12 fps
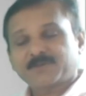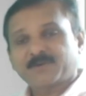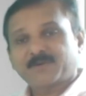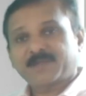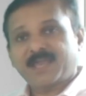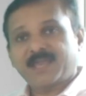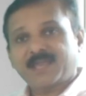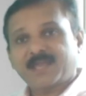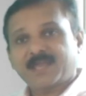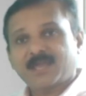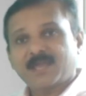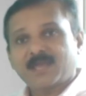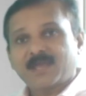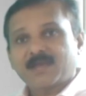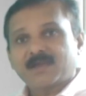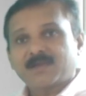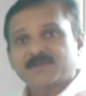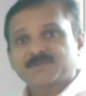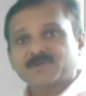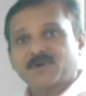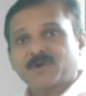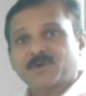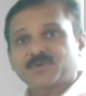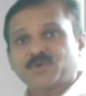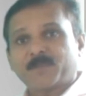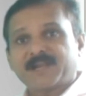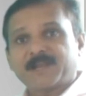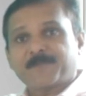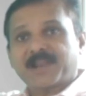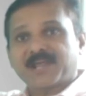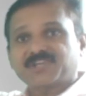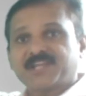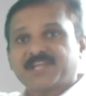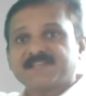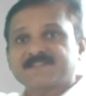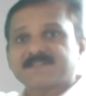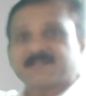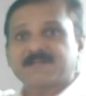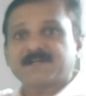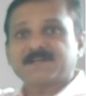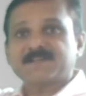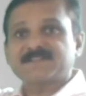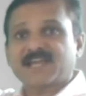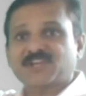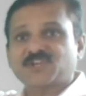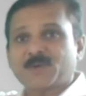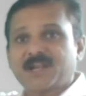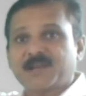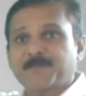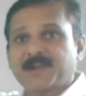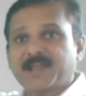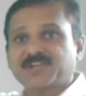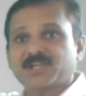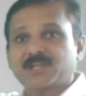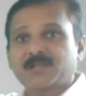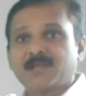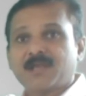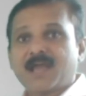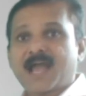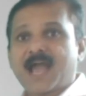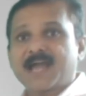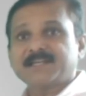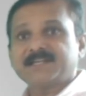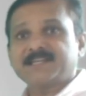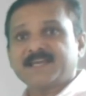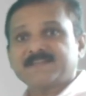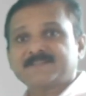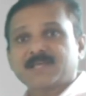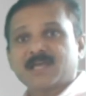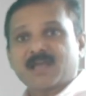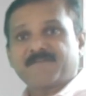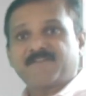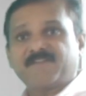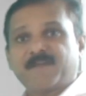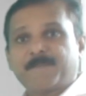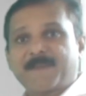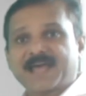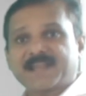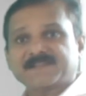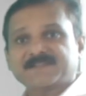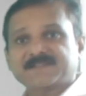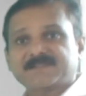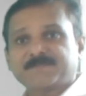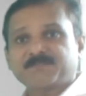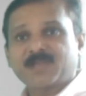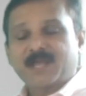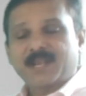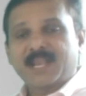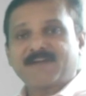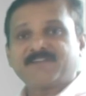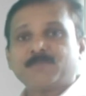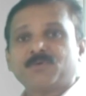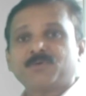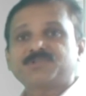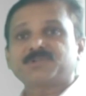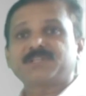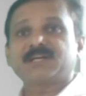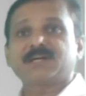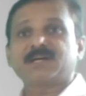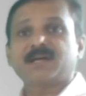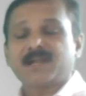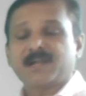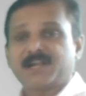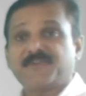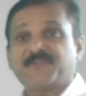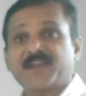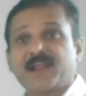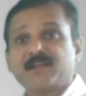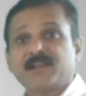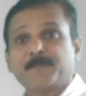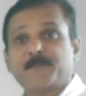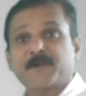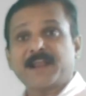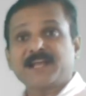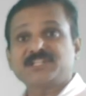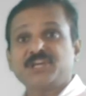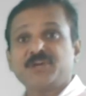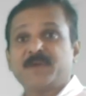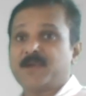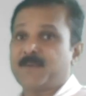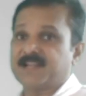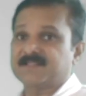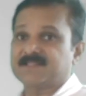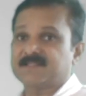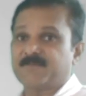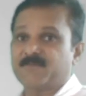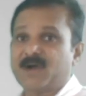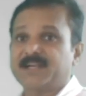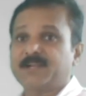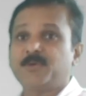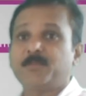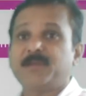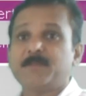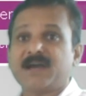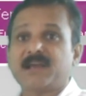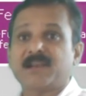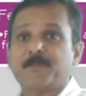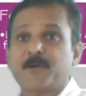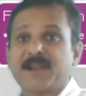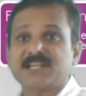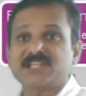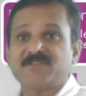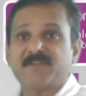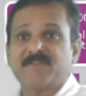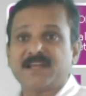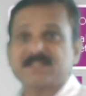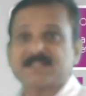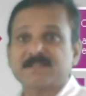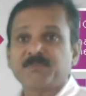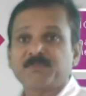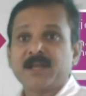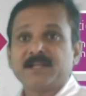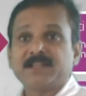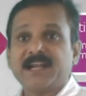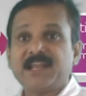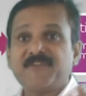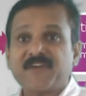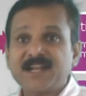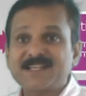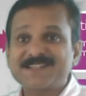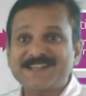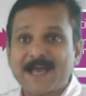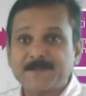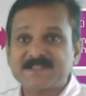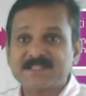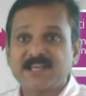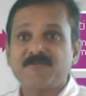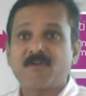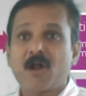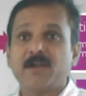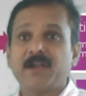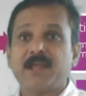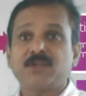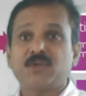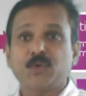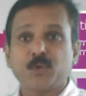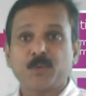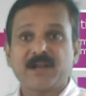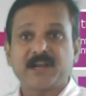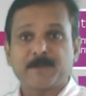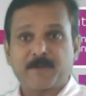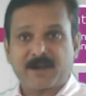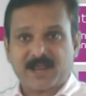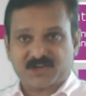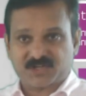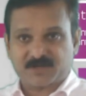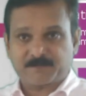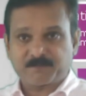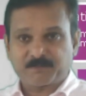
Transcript: okay so human reproduction is uh, sexual reproduction and it is viviparous now we move to the different reproductive events what do you mean by reproductive events the different steps involved in human reproduction